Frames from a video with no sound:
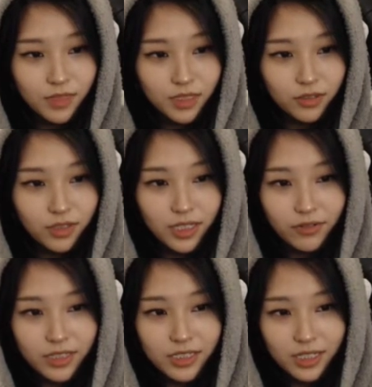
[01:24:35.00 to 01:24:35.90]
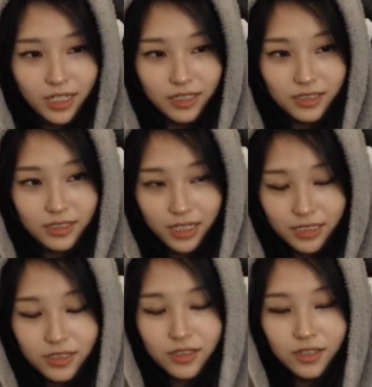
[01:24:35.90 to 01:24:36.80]
Do I like Raising Cane's?
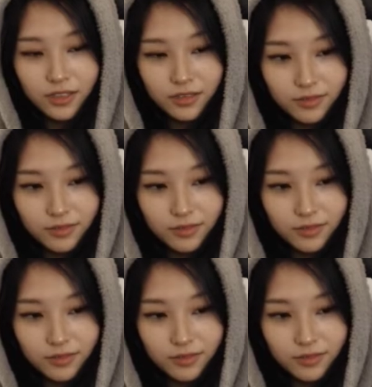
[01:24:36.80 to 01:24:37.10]
Cane's is good.